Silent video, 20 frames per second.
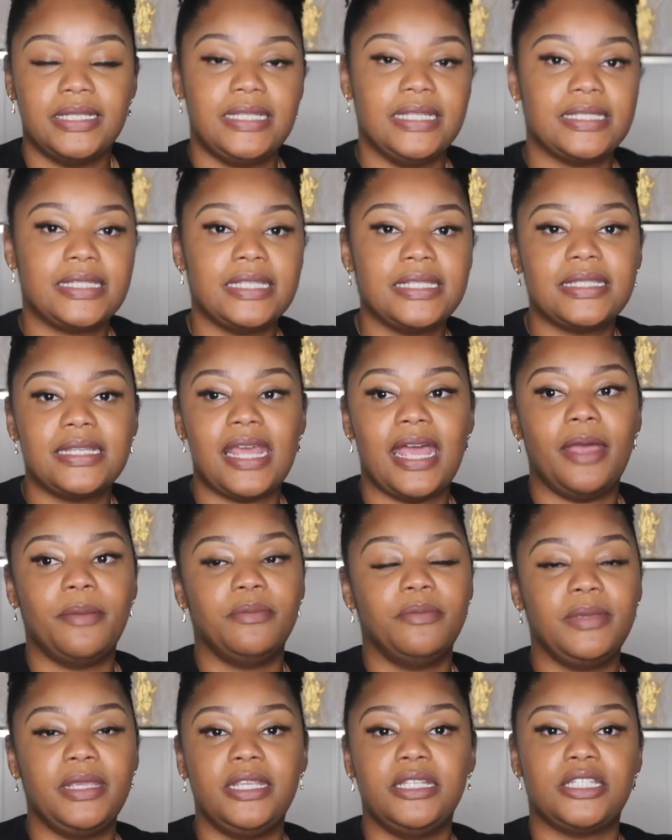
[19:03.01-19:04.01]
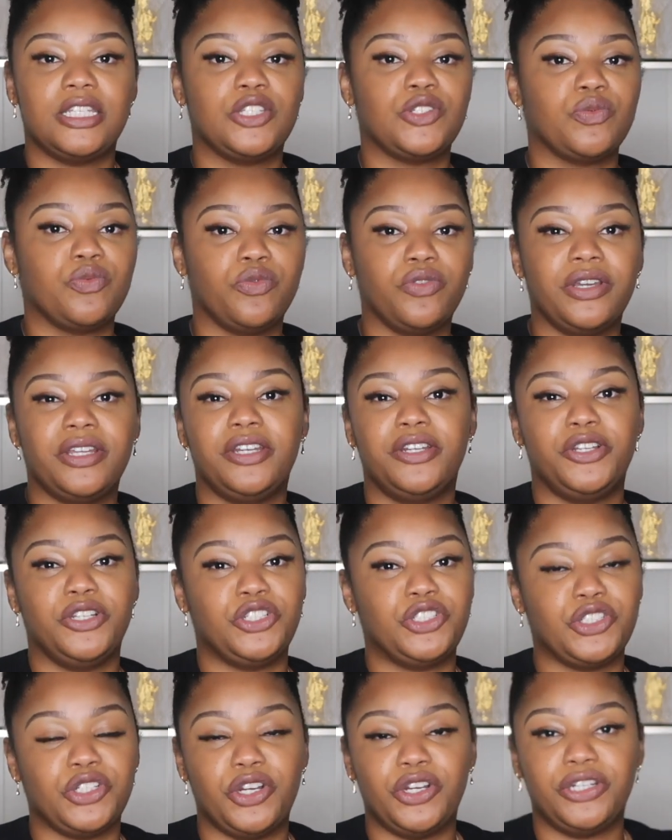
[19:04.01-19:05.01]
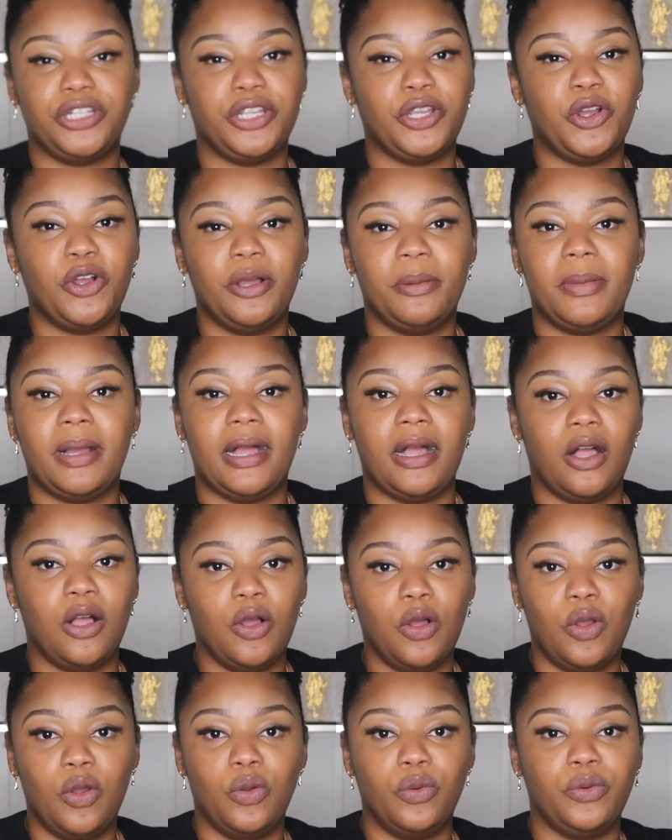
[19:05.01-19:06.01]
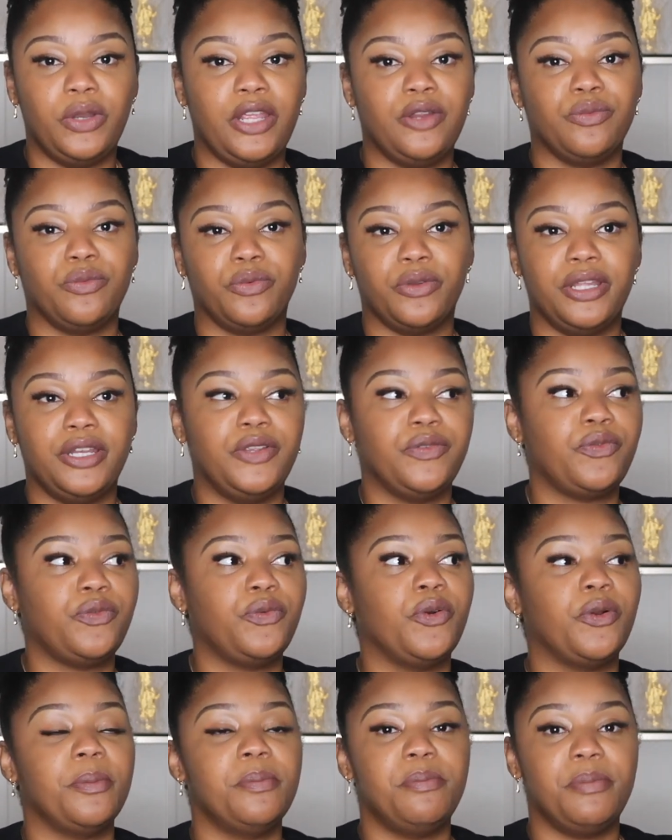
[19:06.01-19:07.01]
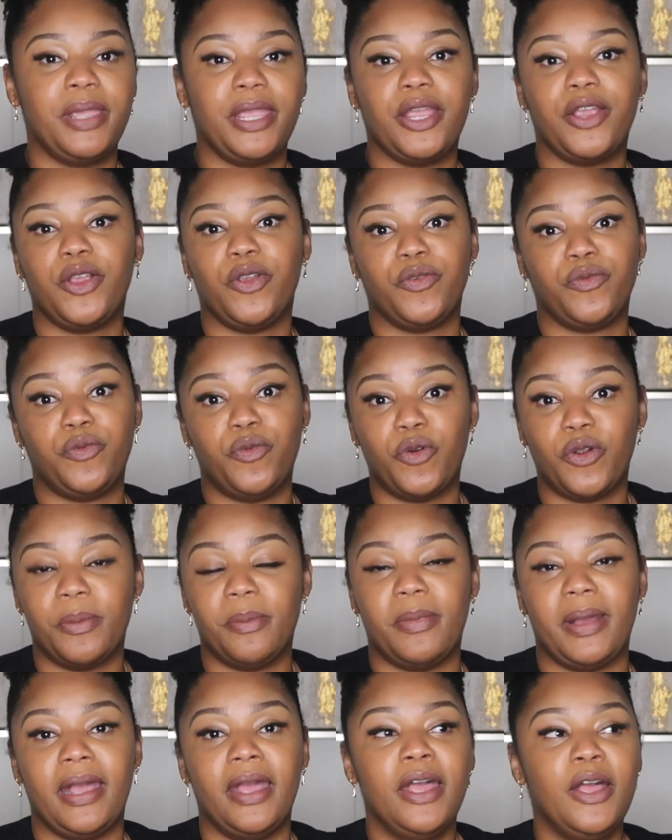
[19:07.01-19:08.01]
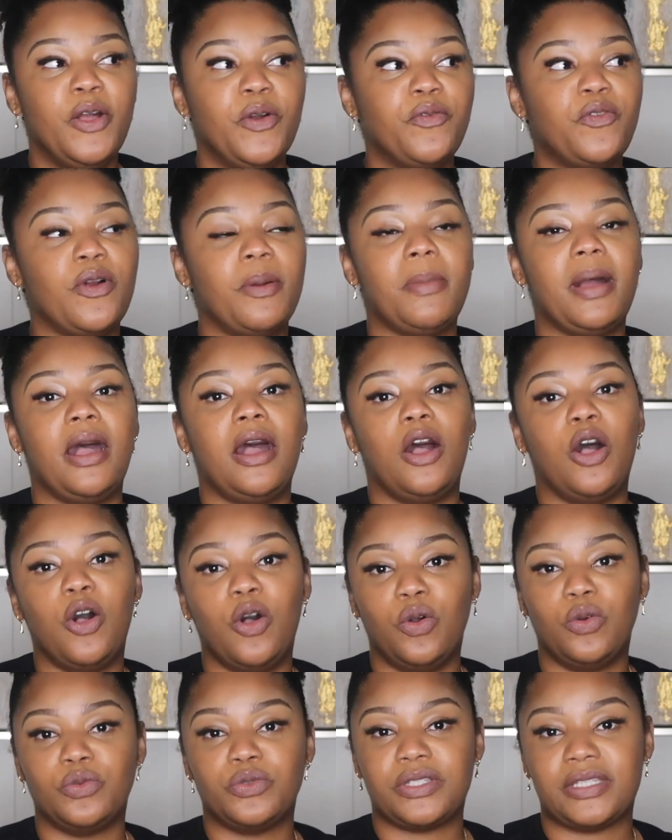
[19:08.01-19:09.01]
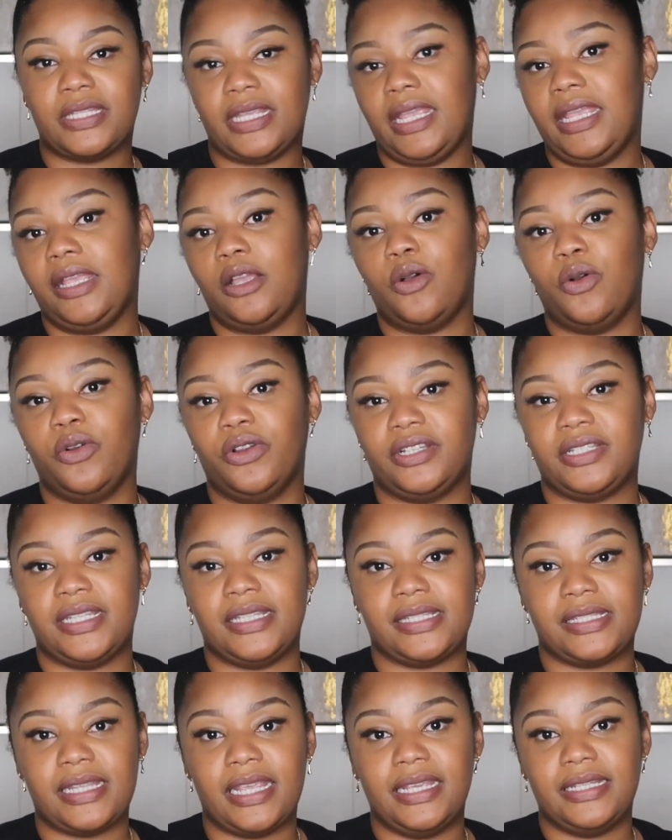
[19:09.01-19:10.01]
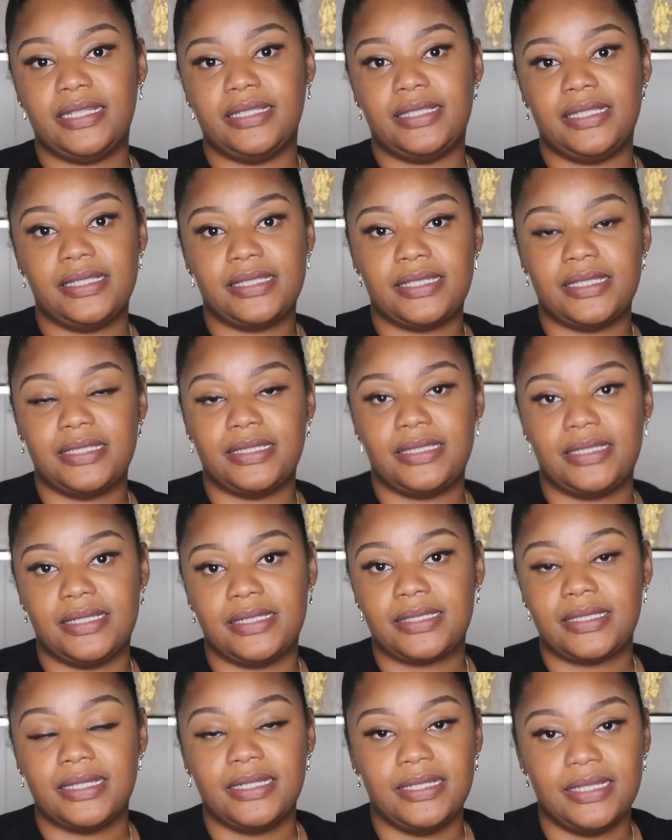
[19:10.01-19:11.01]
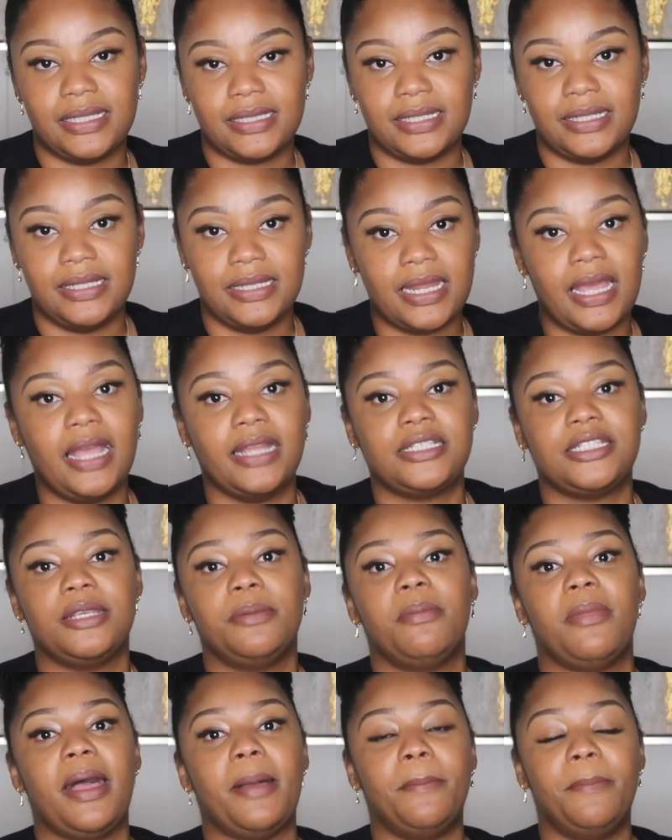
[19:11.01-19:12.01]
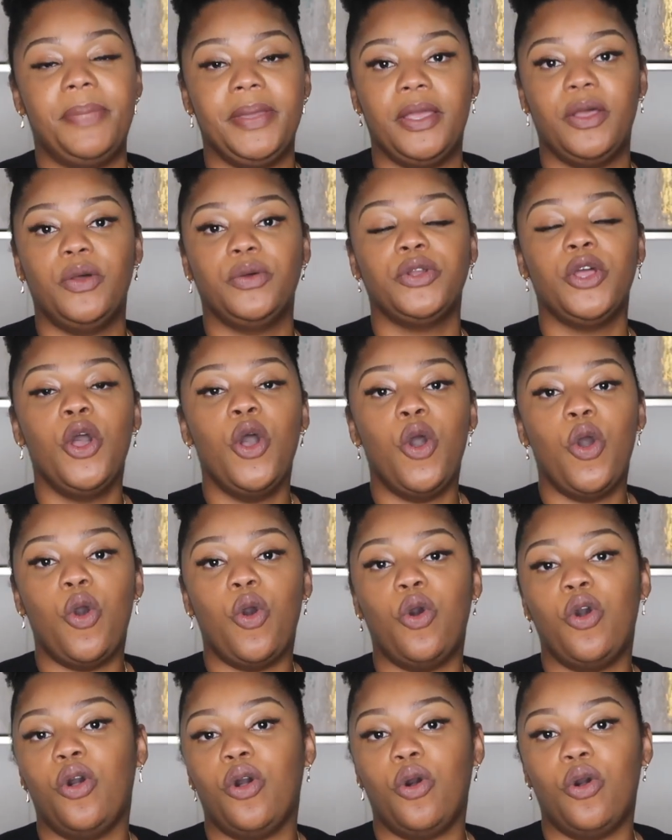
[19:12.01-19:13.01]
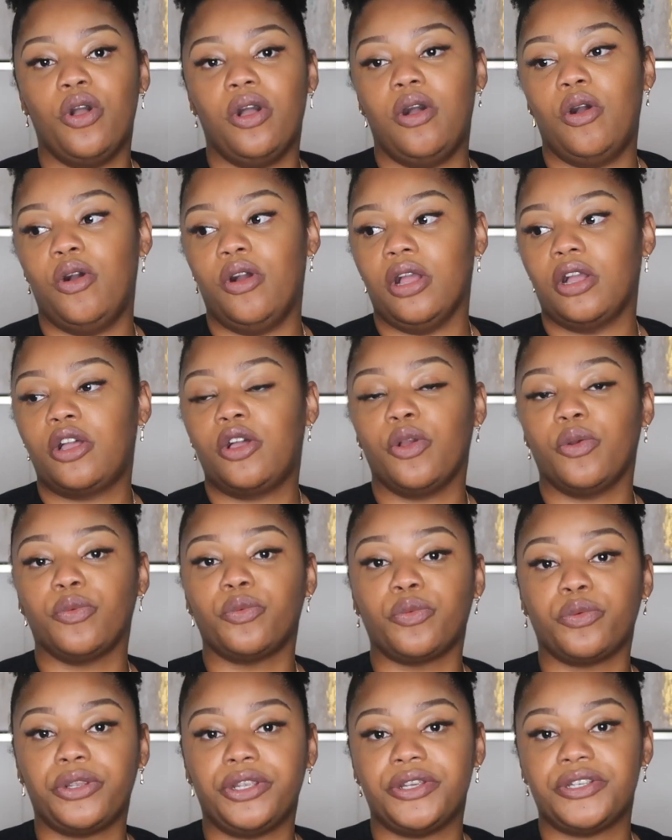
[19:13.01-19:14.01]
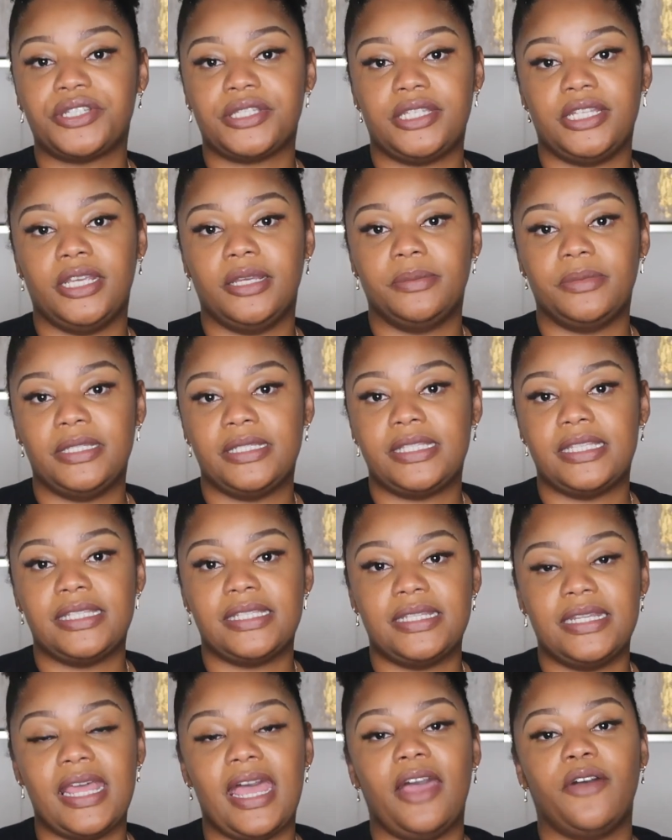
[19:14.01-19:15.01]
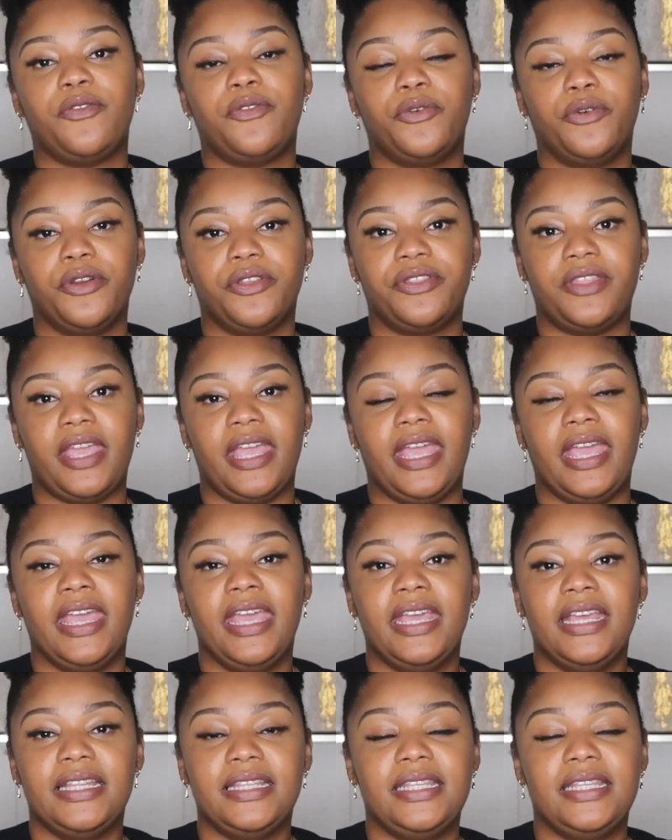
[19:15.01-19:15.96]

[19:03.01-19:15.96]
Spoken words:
This is not me just running a journey on my own and running for mayor for my own sake, or to say that this is just another notch in my belt or a career step. This is not for that.